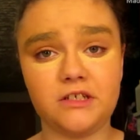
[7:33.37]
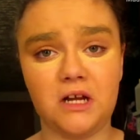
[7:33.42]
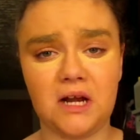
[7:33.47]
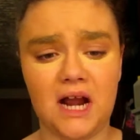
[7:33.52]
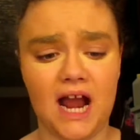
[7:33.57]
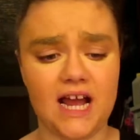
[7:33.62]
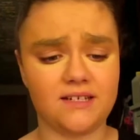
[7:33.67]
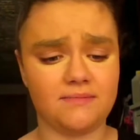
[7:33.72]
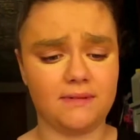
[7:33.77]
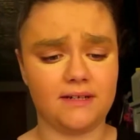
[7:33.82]
Sorry,
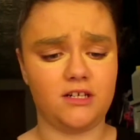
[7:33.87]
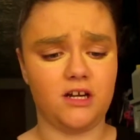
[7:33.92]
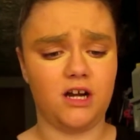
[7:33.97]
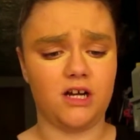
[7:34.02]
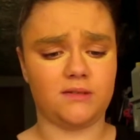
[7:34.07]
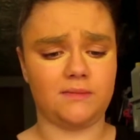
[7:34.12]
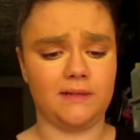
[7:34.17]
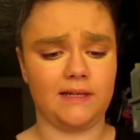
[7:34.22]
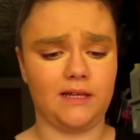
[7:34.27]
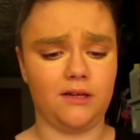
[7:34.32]
guys, my
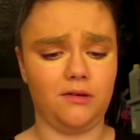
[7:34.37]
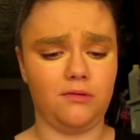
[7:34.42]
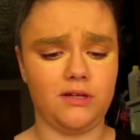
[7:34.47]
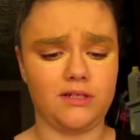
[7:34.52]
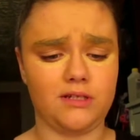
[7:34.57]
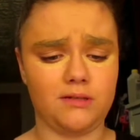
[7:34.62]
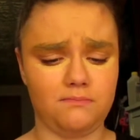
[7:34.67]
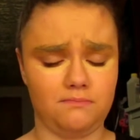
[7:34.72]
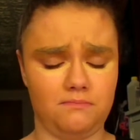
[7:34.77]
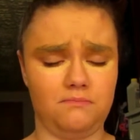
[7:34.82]
dog's making
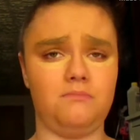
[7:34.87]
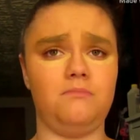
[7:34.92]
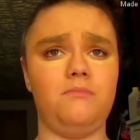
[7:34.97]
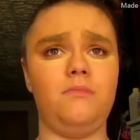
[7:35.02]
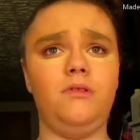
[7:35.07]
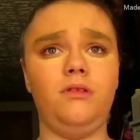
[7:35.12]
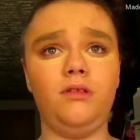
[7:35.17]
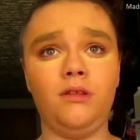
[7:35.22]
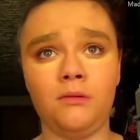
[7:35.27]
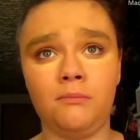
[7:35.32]
noise
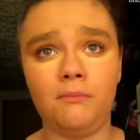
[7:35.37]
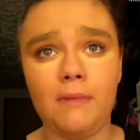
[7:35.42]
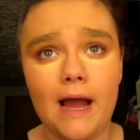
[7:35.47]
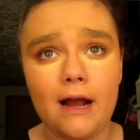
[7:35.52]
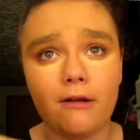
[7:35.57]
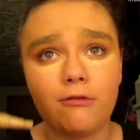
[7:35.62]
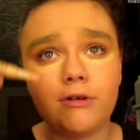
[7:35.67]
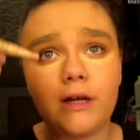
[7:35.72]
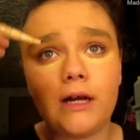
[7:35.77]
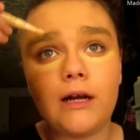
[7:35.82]
in
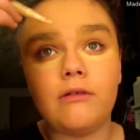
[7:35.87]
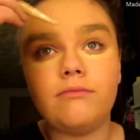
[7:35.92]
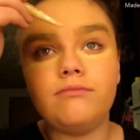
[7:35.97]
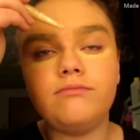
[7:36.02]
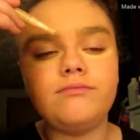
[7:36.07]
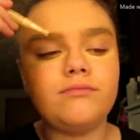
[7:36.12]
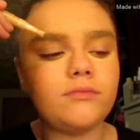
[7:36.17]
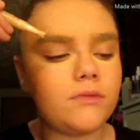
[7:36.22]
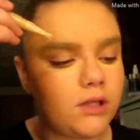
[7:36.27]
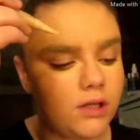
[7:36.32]
background.
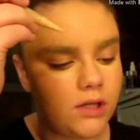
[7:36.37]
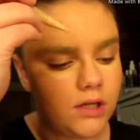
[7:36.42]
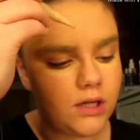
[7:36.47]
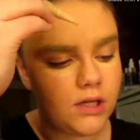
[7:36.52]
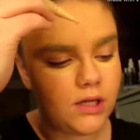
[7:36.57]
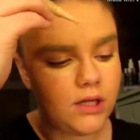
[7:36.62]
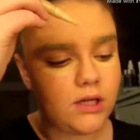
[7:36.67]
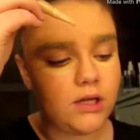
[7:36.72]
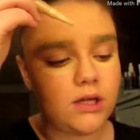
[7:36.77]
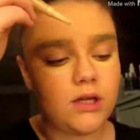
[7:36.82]

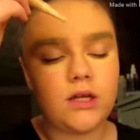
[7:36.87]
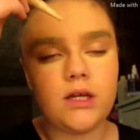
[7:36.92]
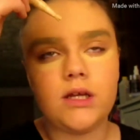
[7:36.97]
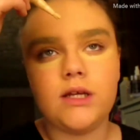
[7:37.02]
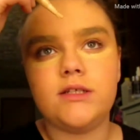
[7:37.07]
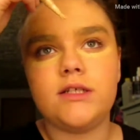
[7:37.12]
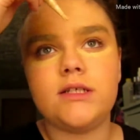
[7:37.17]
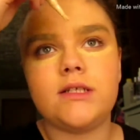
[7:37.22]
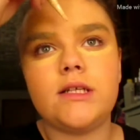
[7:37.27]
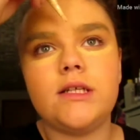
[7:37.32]

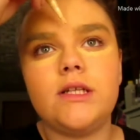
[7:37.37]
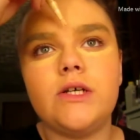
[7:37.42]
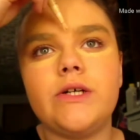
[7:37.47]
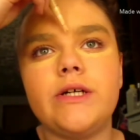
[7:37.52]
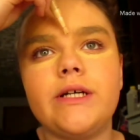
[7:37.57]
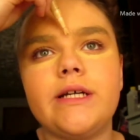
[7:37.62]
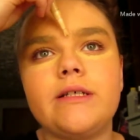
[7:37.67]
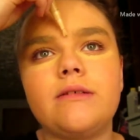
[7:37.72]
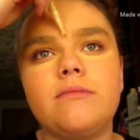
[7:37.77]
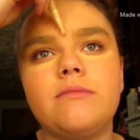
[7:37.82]
It's just
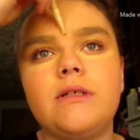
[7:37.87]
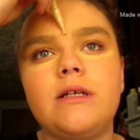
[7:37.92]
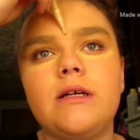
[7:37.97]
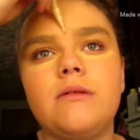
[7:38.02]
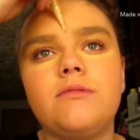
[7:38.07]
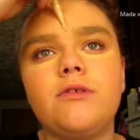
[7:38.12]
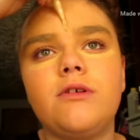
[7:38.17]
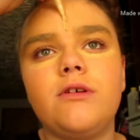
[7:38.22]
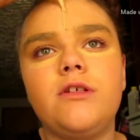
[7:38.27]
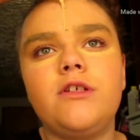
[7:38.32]
annoying
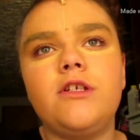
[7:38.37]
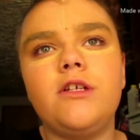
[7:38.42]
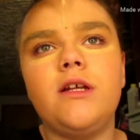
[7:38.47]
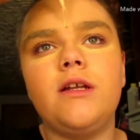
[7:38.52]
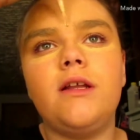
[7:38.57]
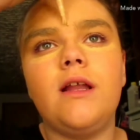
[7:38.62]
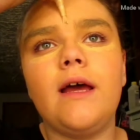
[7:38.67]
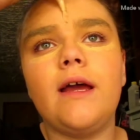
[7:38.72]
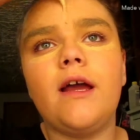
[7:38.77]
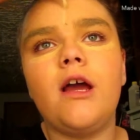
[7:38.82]
sometimes. Like, she
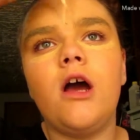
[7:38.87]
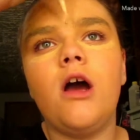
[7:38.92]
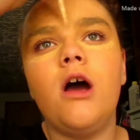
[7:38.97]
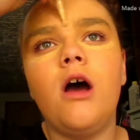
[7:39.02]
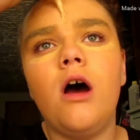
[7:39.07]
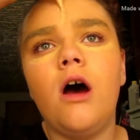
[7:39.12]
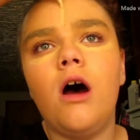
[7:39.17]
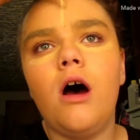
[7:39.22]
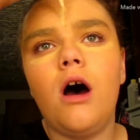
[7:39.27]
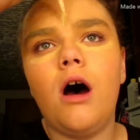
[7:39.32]
did, like,
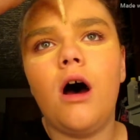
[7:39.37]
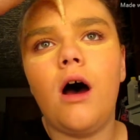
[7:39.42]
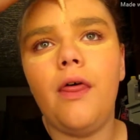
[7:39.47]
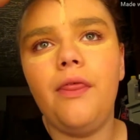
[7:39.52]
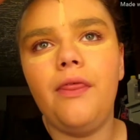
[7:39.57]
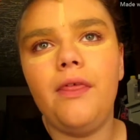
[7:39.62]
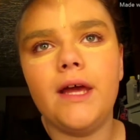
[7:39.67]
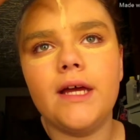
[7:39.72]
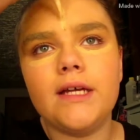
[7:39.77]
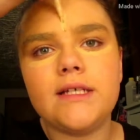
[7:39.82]
a
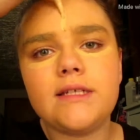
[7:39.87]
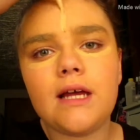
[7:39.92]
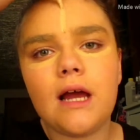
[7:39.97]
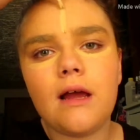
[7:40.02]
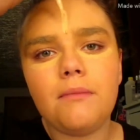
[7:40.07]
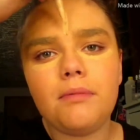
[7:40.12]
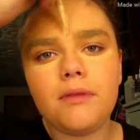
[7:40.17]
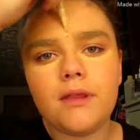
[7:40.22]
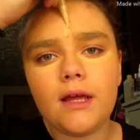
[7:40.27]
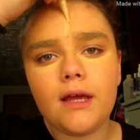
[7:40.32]
this
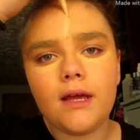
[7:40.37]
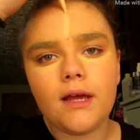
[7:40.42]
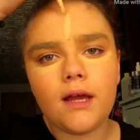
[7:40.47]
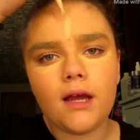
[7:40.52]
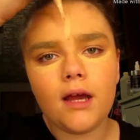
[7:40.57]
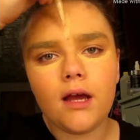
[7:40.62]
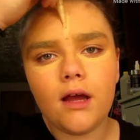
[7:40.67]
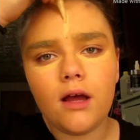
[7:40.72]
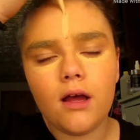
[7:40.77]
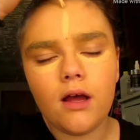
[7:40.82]
type thing.